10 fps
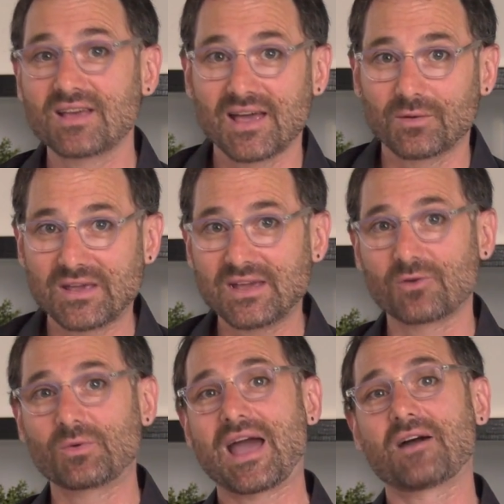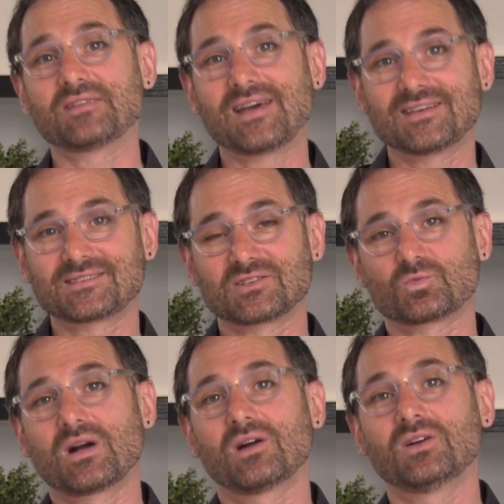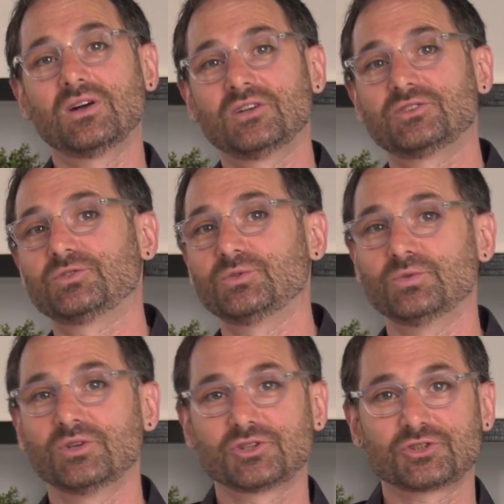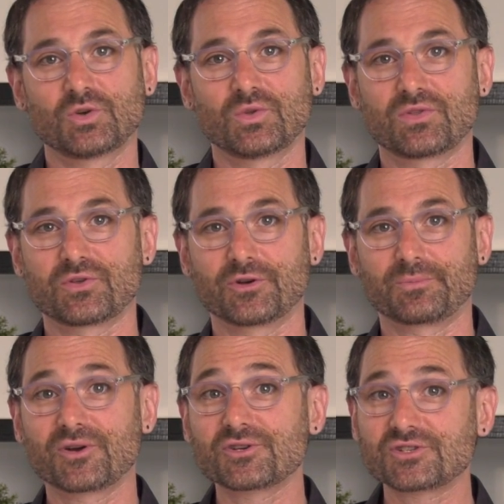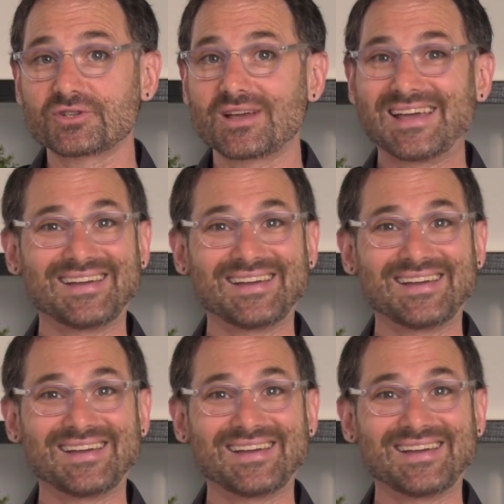And here we have an S as well to show the third person.